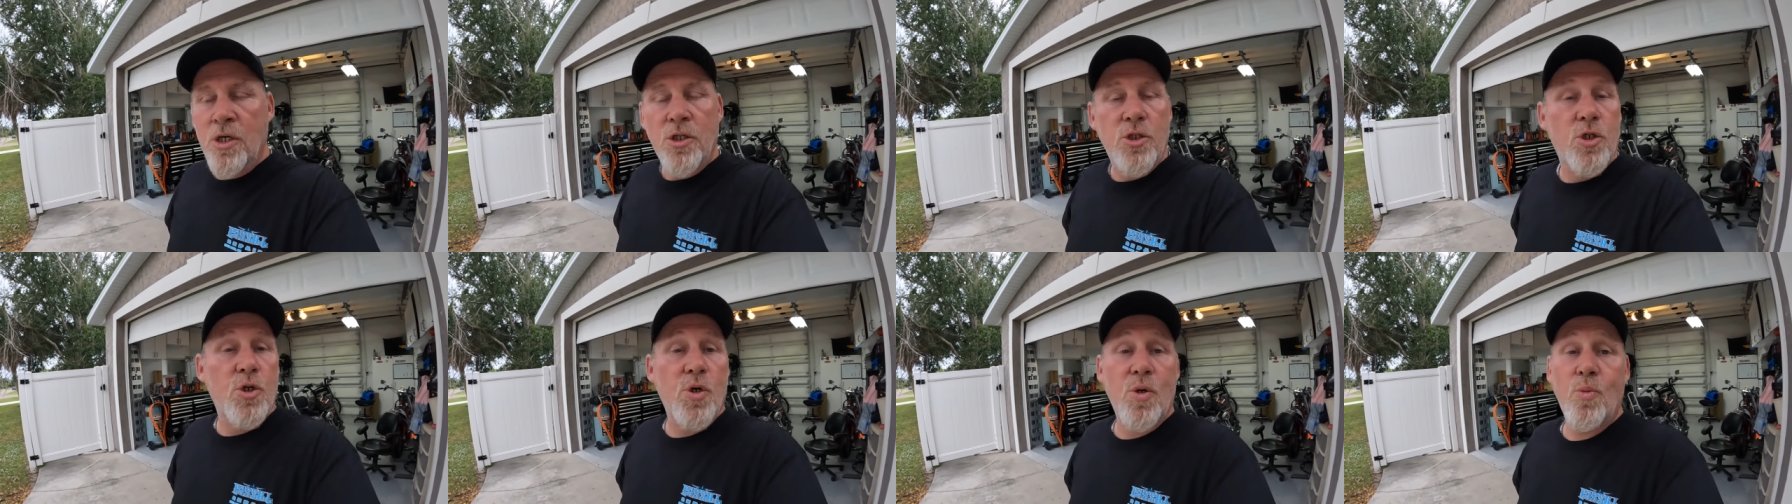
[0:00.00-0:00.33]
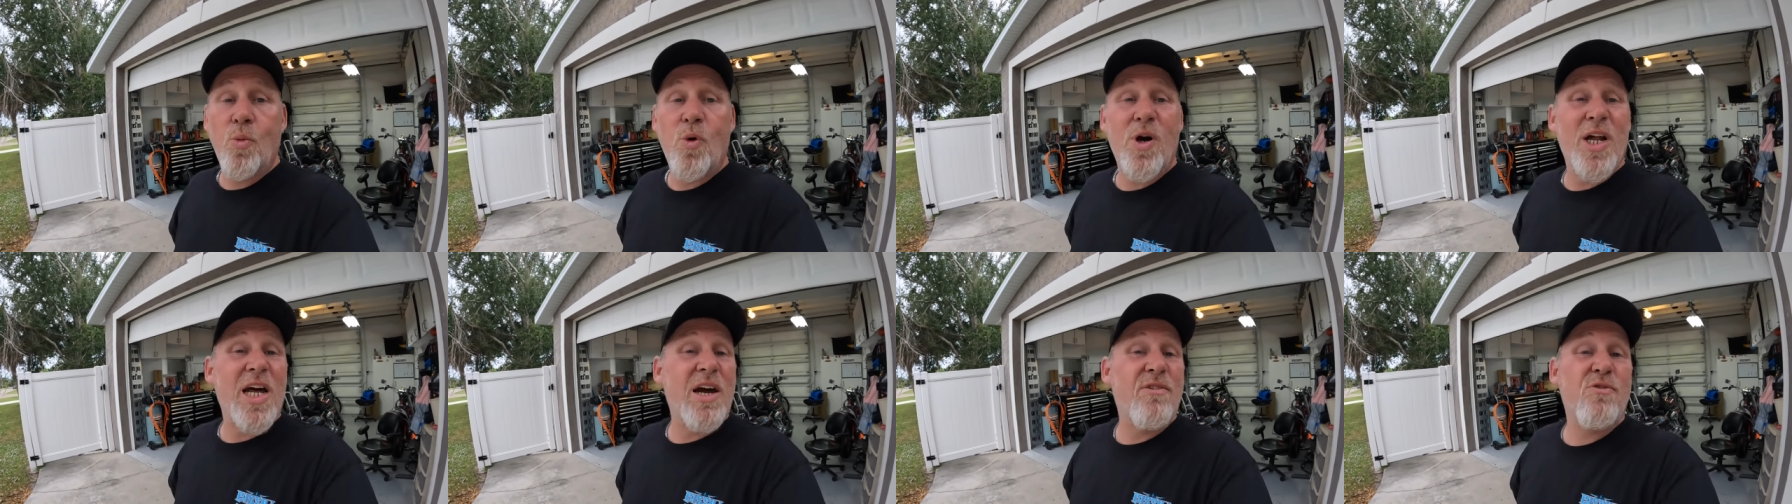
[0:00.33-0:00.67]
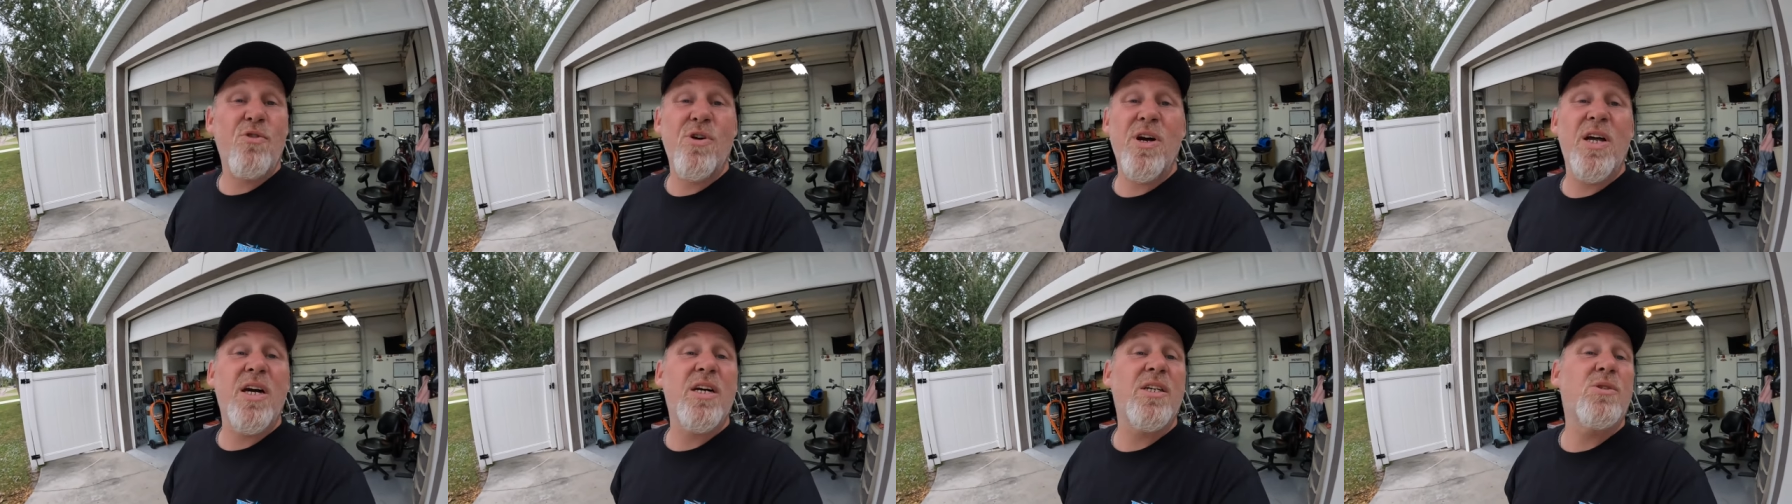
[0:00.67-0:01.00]
doing
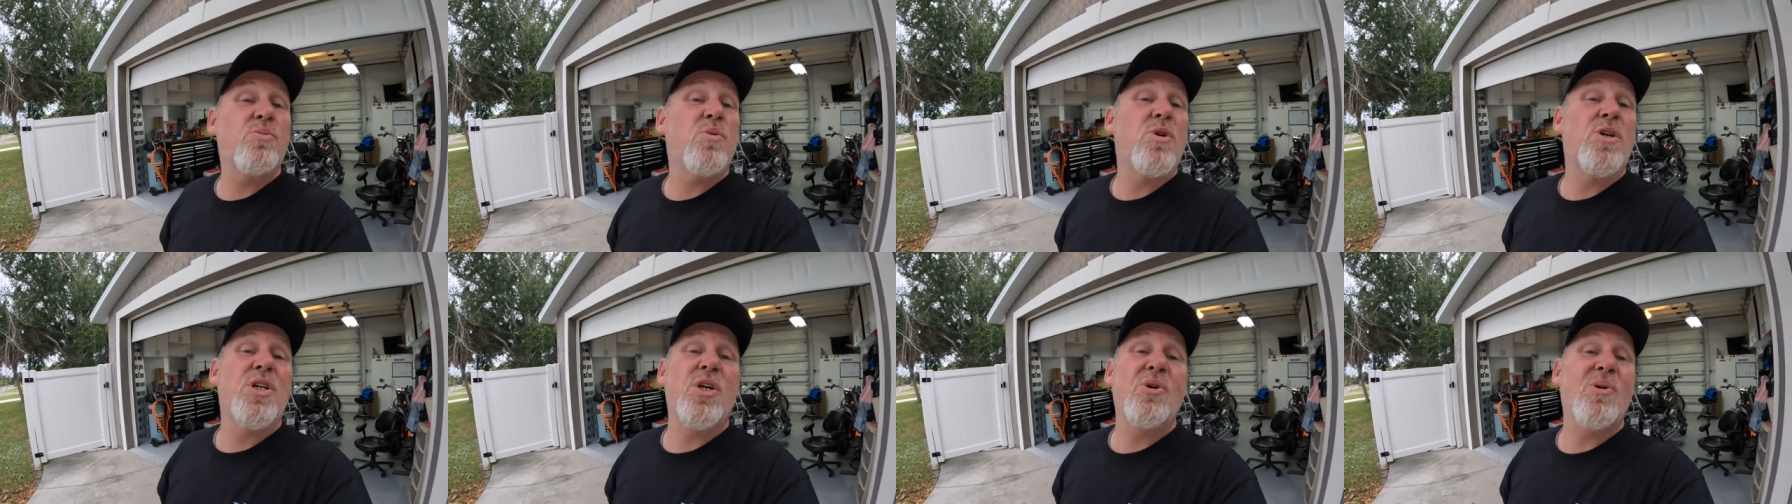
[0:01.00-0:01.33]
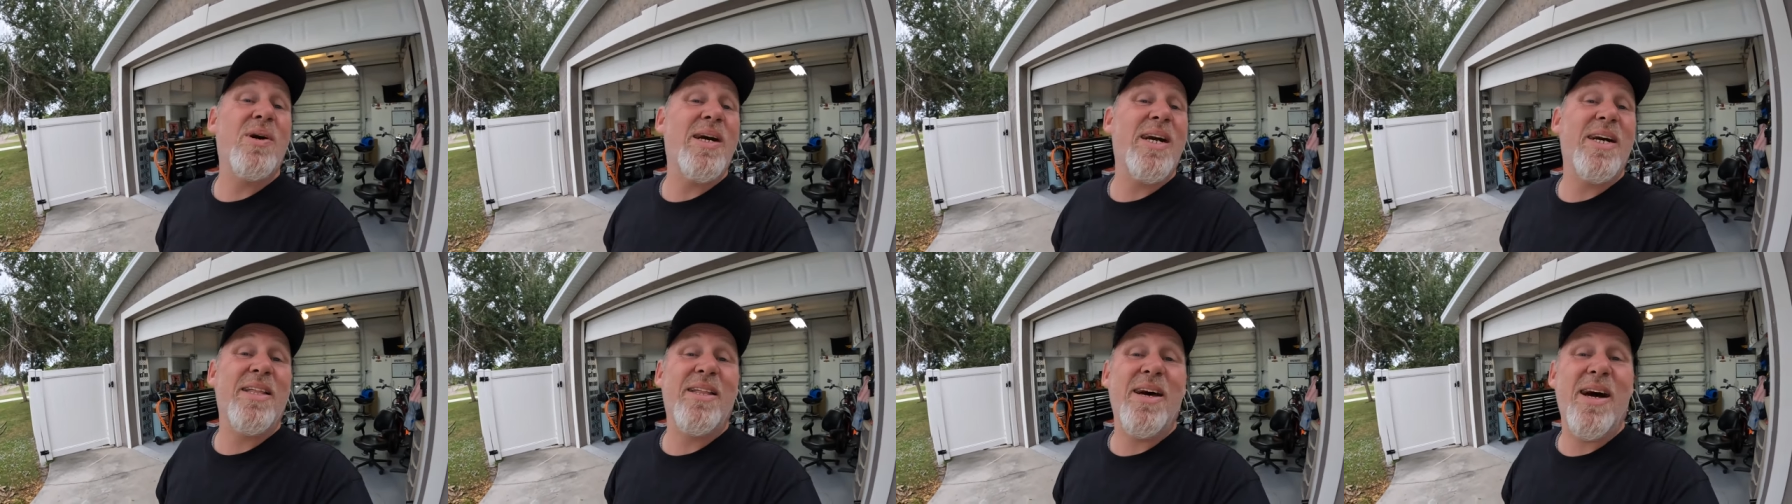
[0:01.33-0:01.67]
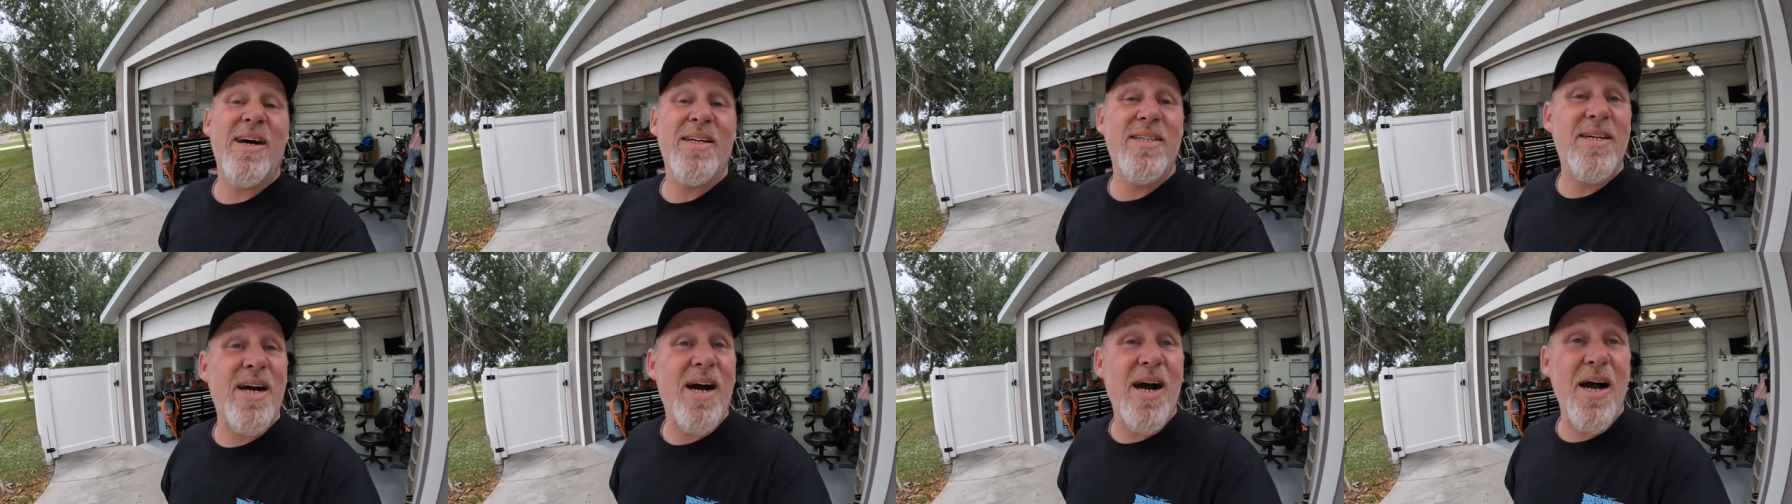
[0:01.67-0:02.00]
whatever it is we're doing at
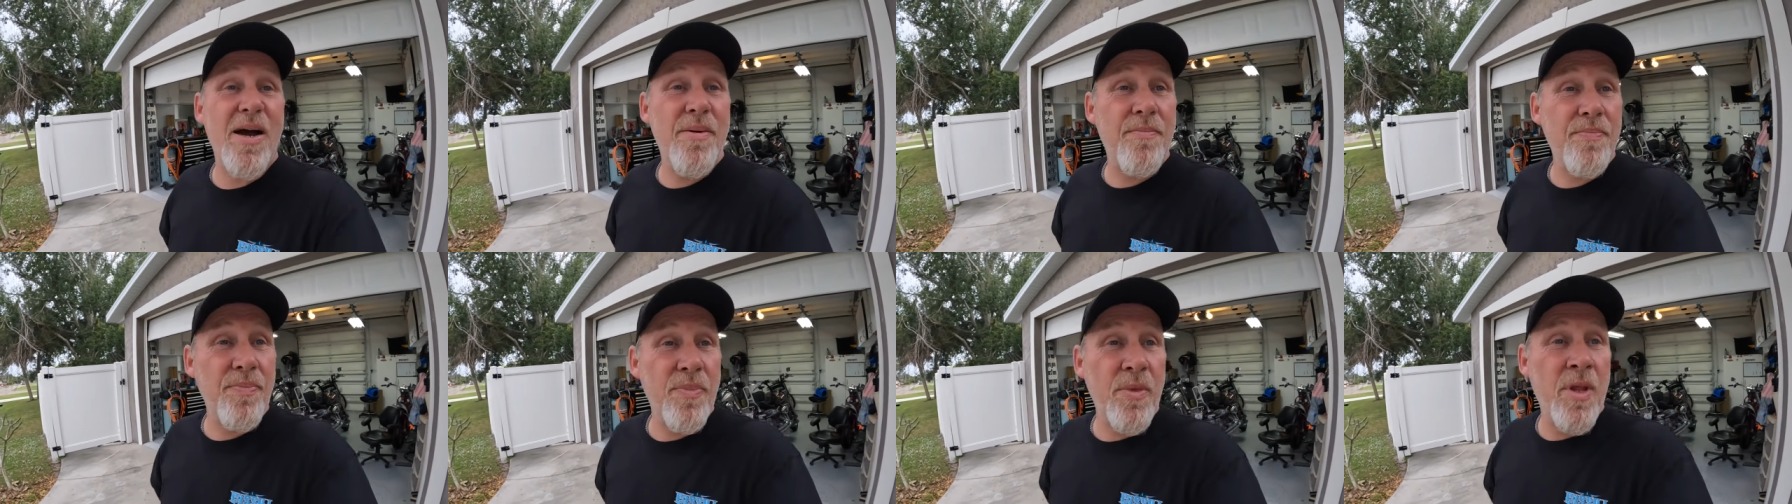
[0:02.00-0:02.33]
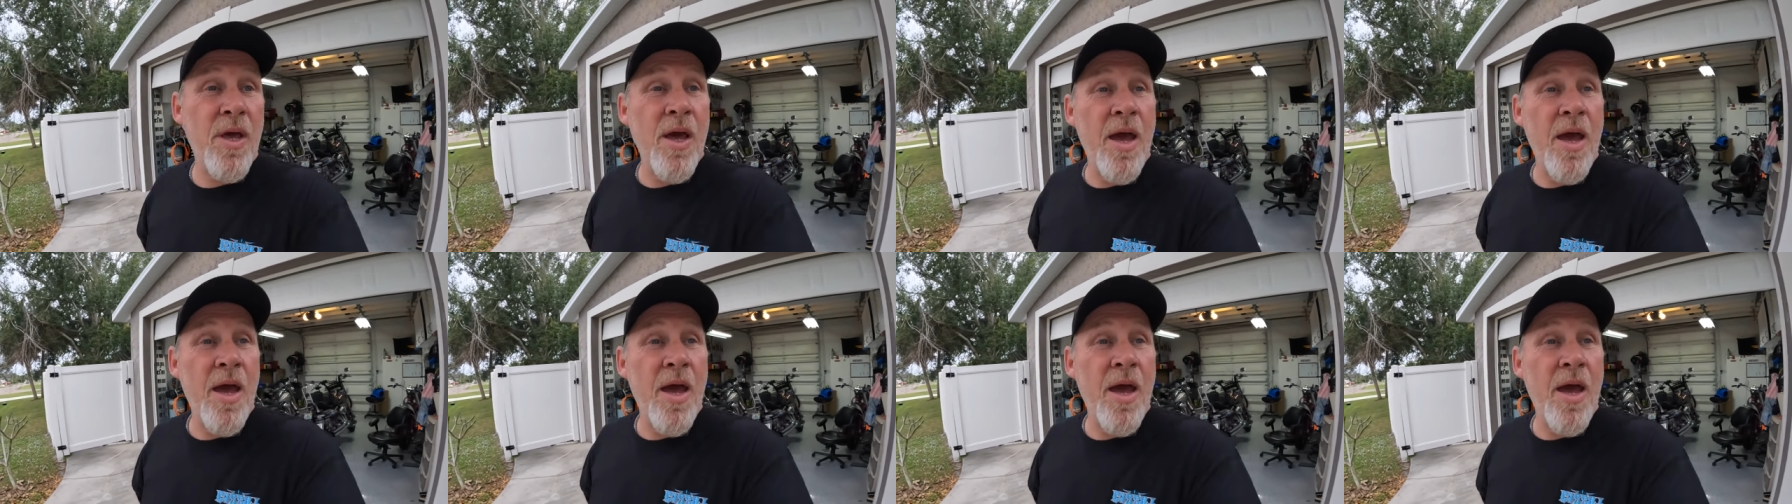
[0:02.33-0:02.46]
that time.